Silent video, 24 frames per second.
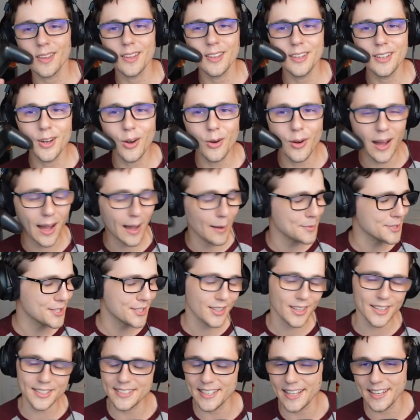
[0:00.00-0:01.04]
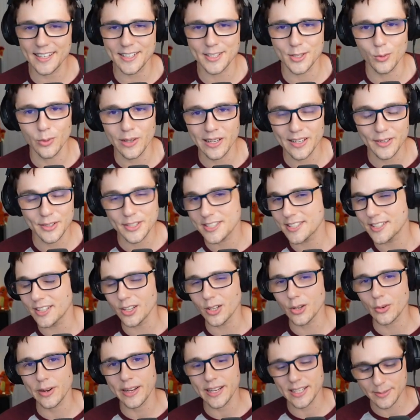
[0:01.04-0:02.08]
You know what? I'm still going to take it as a win. It's
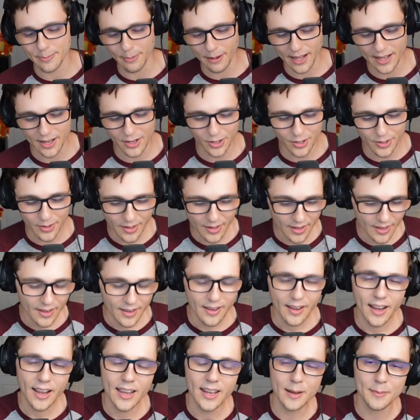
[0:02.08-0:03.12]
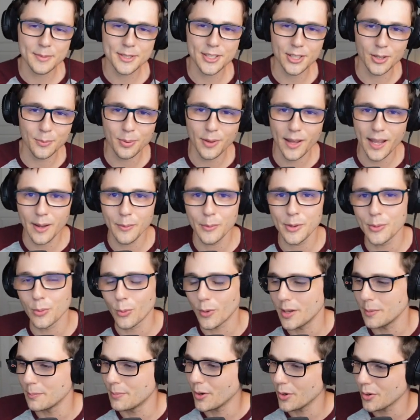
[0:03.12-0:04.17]
still a ranked battle, and I'm still playing with
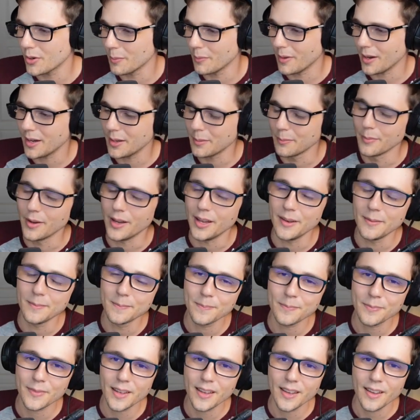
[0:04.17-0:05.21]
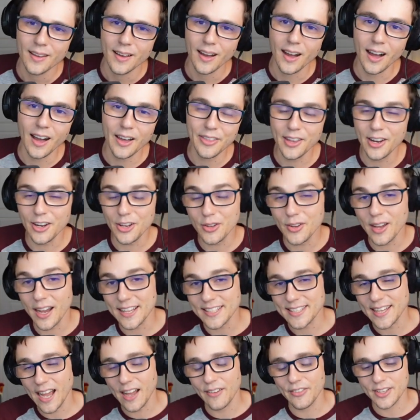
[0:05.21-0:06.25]
one Pokemon, but uh, there you
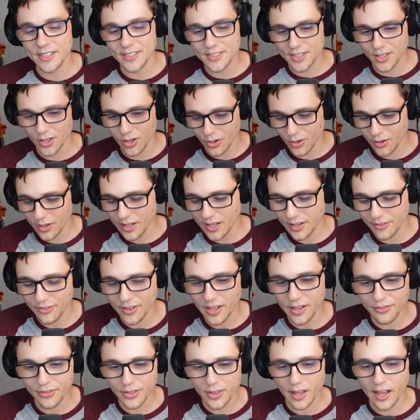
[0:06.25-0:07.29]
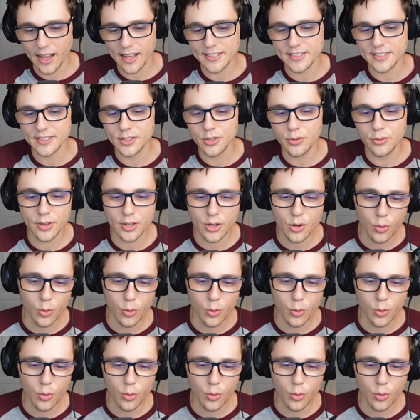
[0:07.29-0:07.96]
guys have it. So if, if as to the